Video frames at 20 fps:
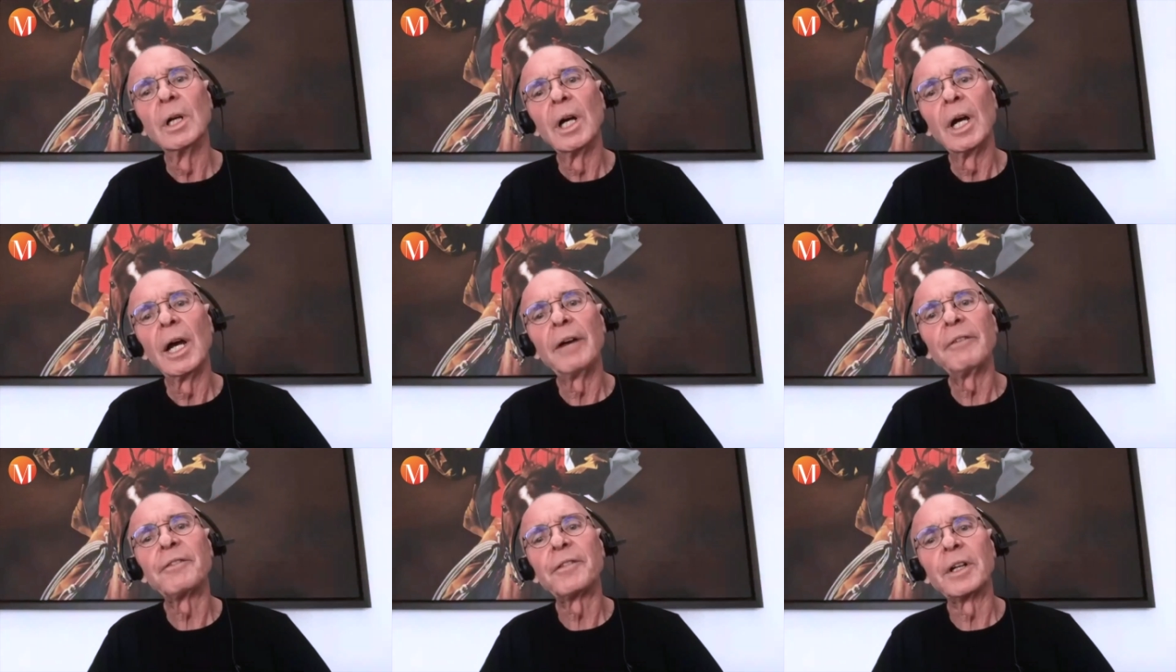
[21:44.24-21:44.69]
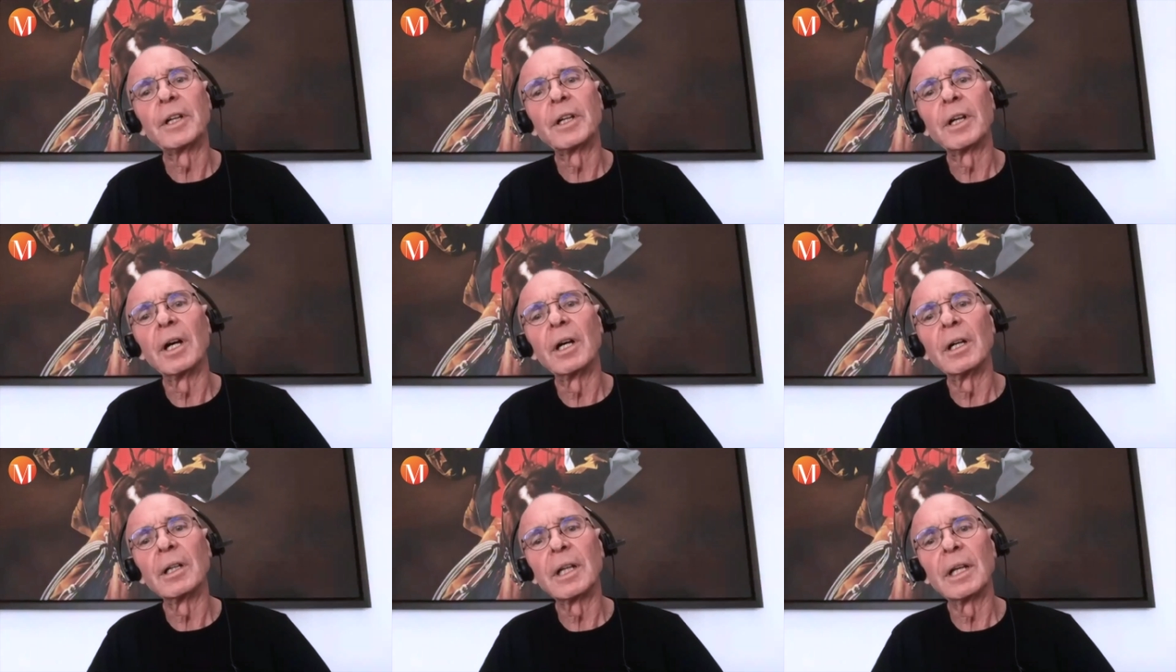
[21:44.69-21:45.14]

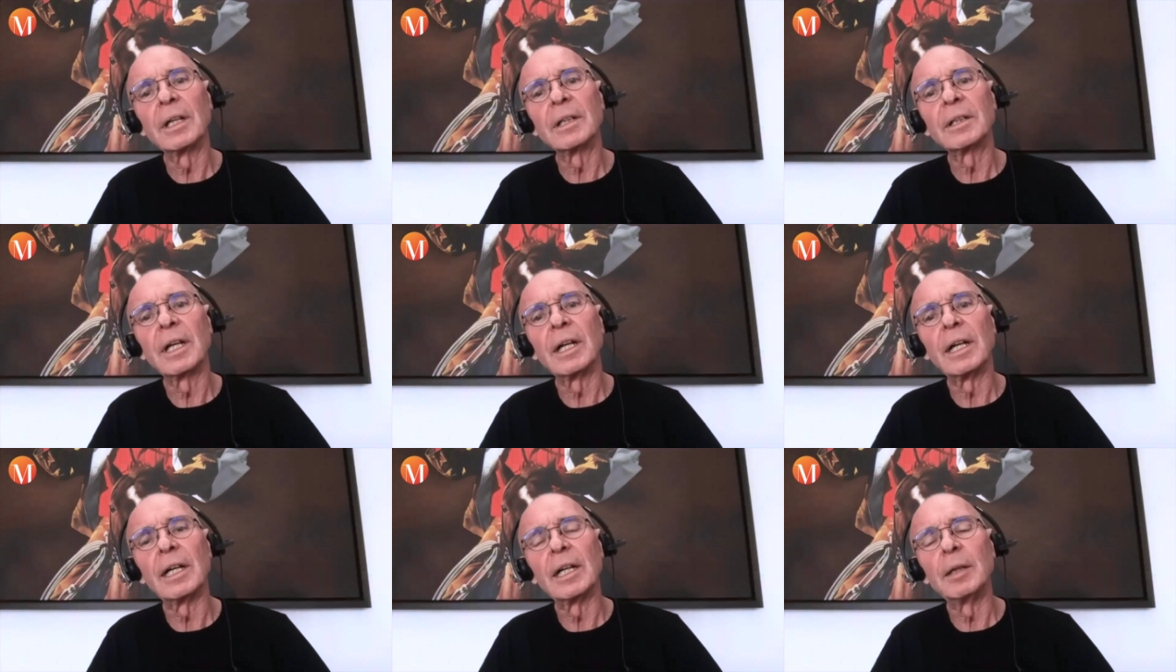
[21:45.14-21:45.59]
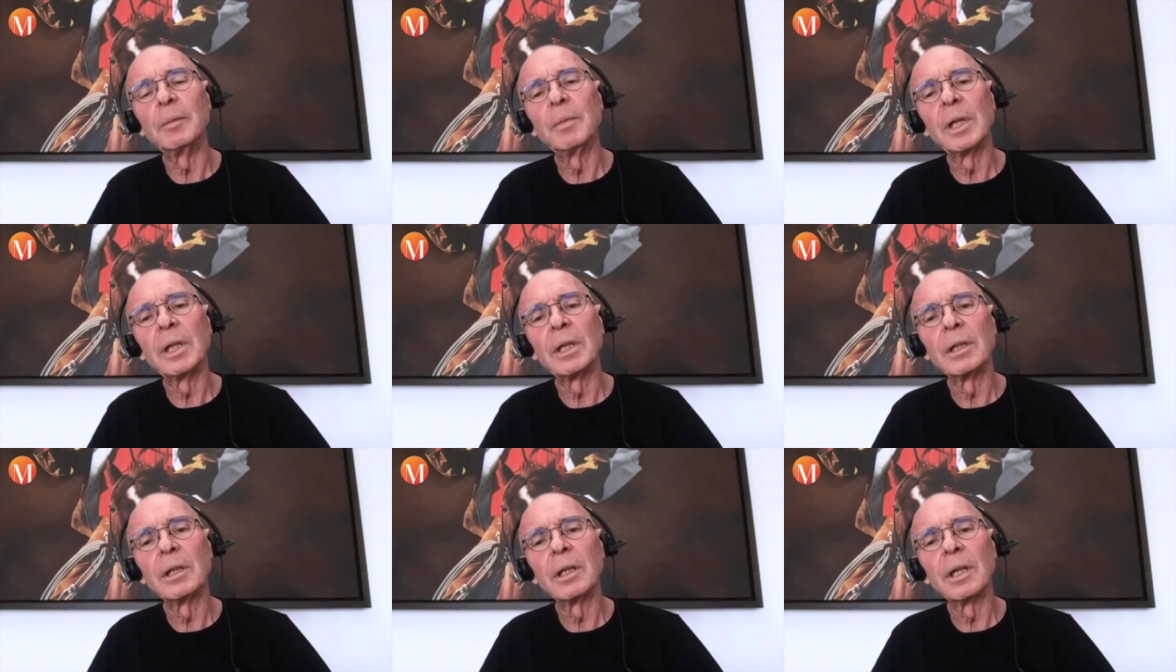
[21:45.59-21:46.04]
Africa at that time.
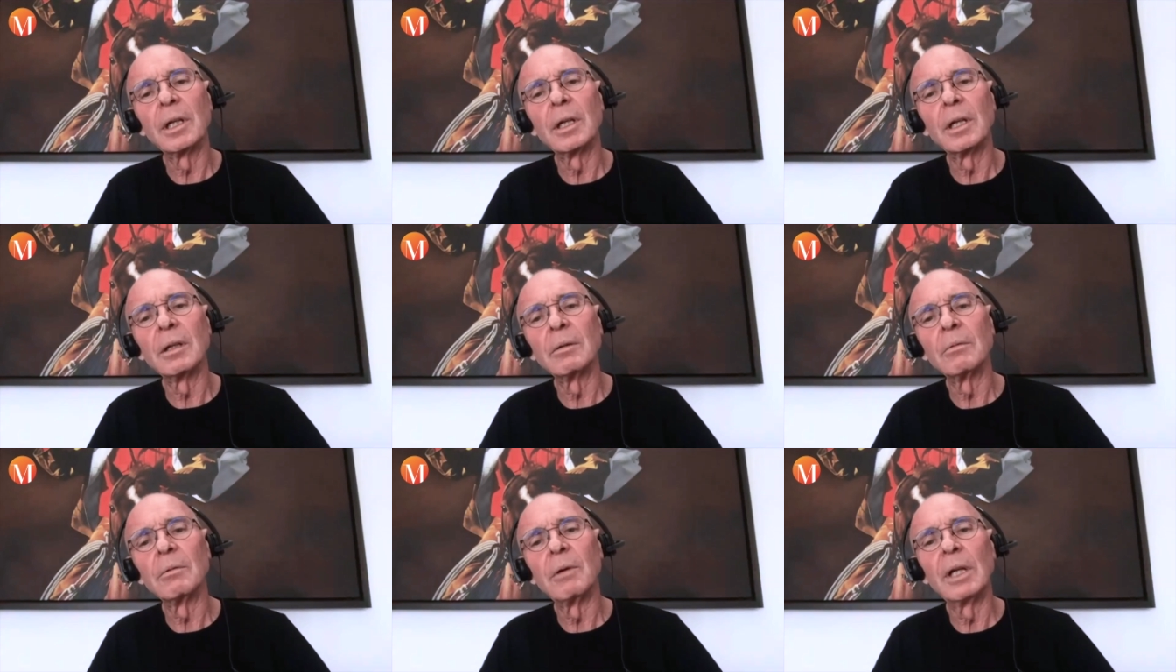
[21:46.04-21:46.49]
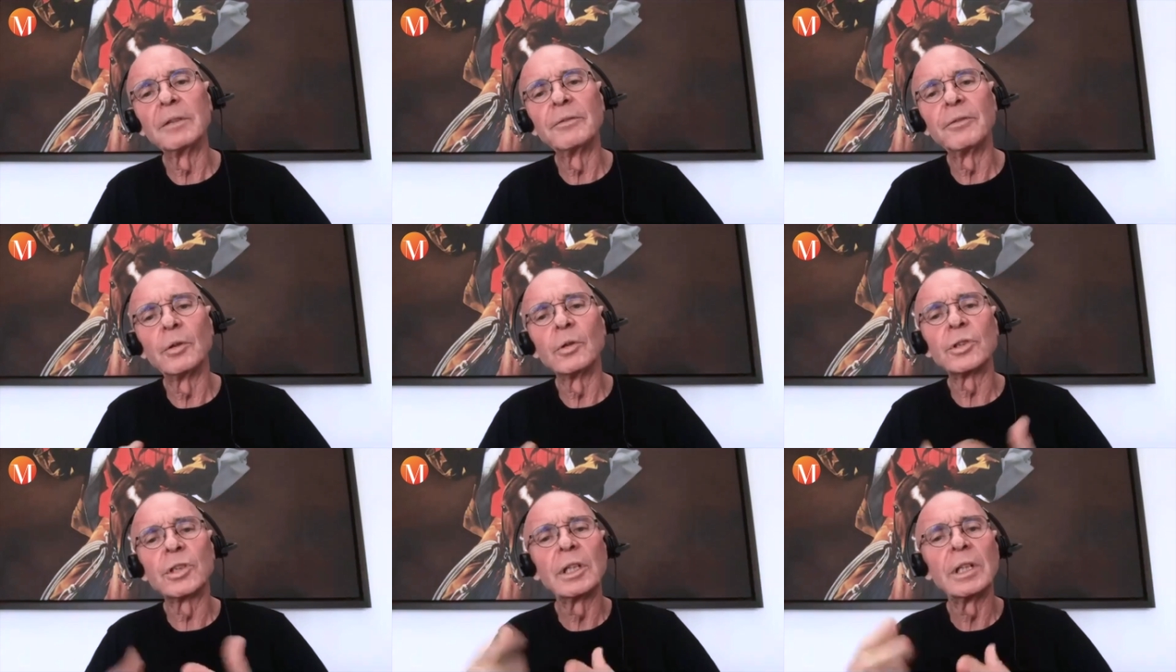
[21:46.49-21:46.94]
And
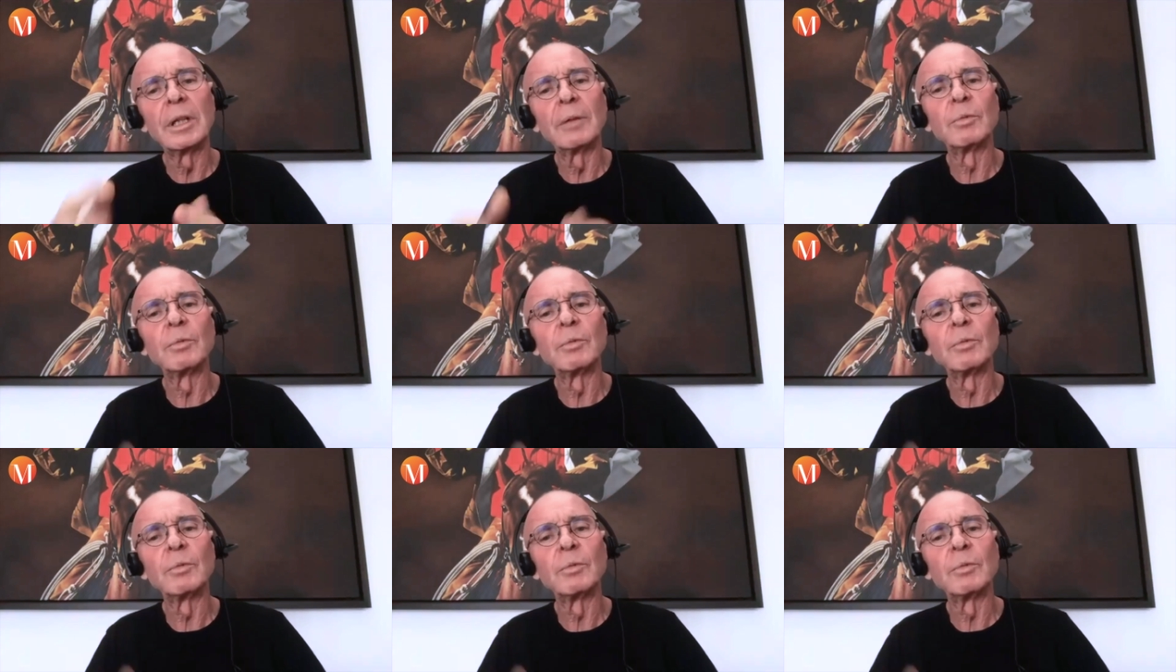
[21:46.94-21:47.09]
unfortunately,